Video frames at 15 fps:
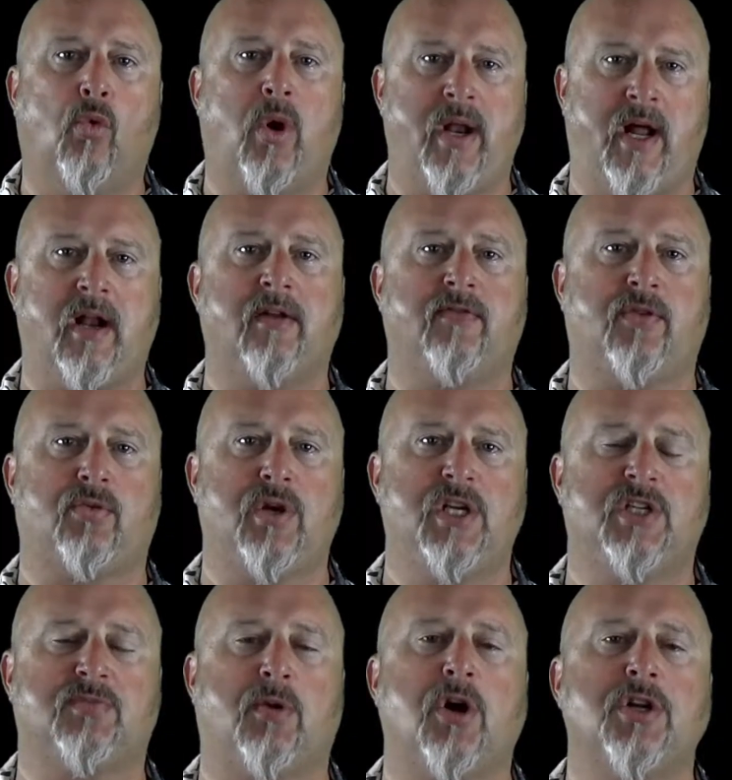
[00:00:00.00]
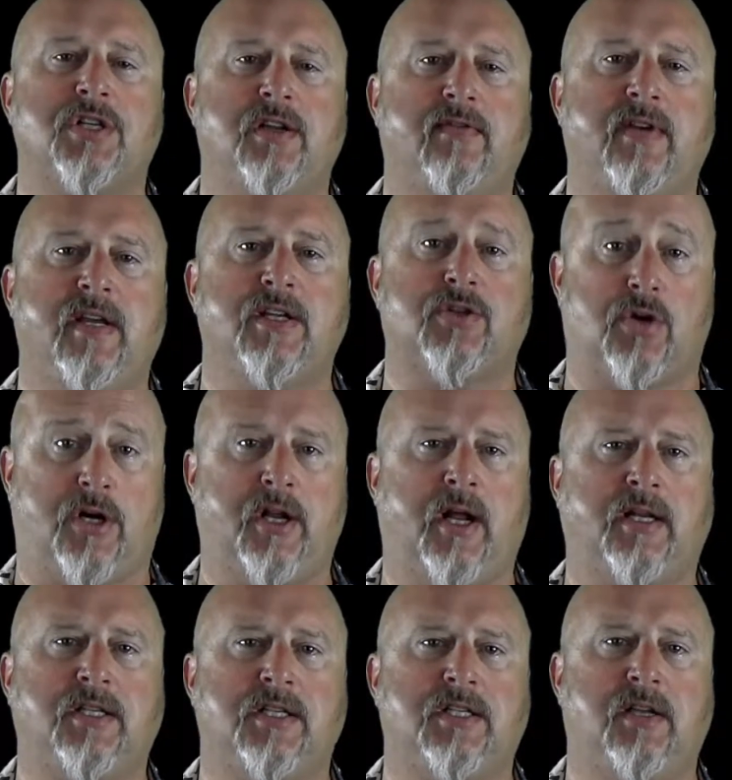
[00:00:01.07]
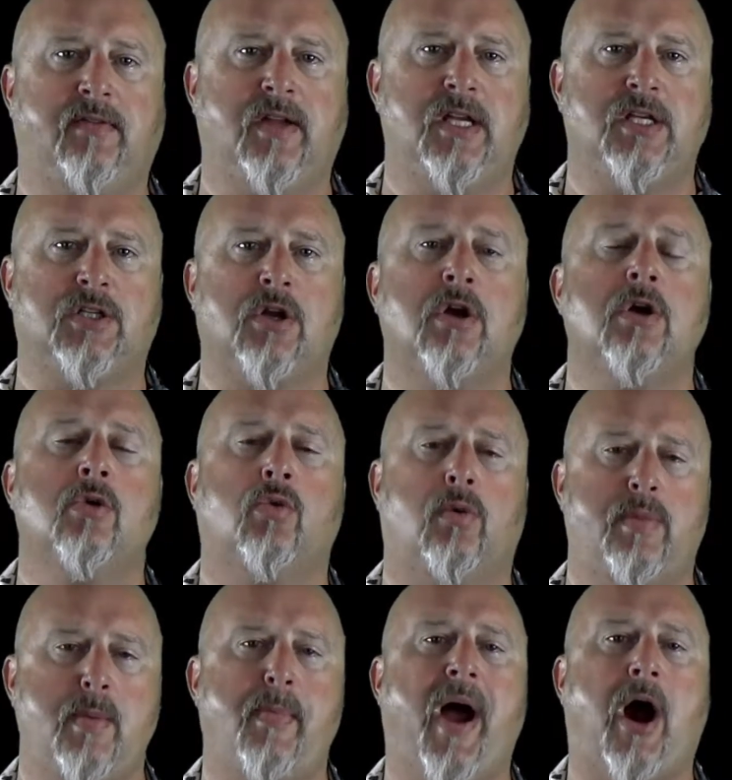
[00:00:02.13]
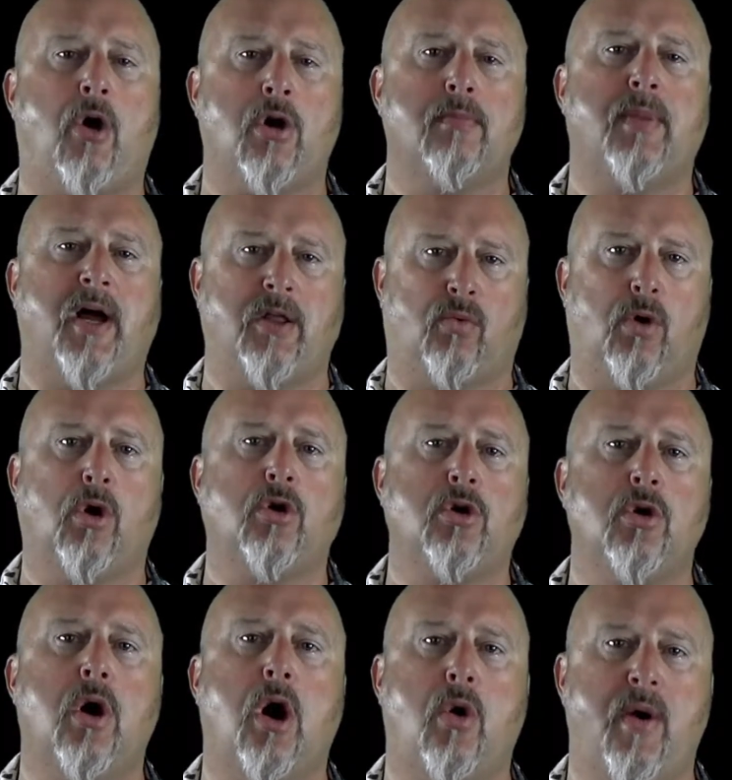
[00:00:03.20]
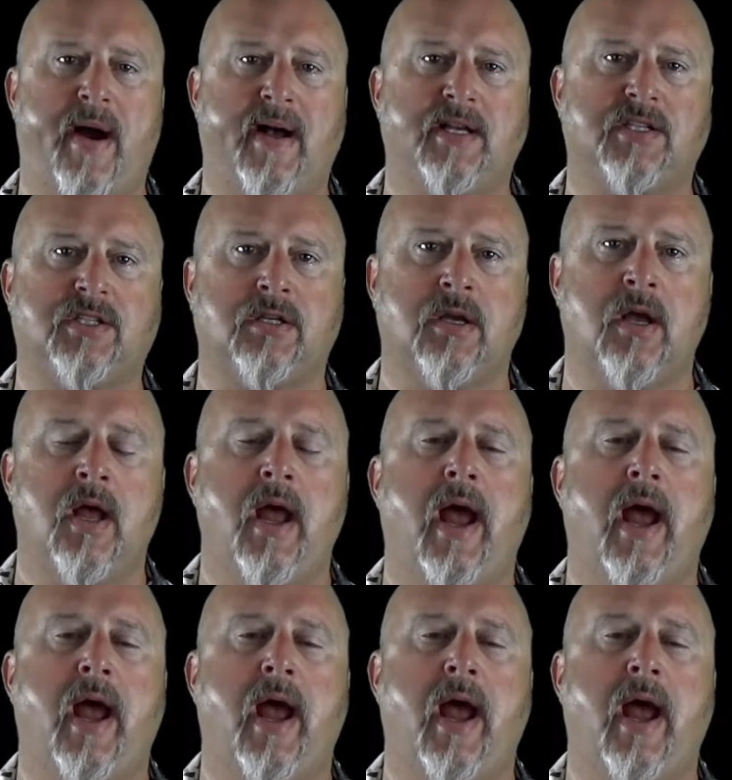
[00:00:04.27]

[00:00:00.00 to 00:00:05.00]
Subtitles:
1 out of 3 smart TVs or connected TVs will be powered by the Roku OS.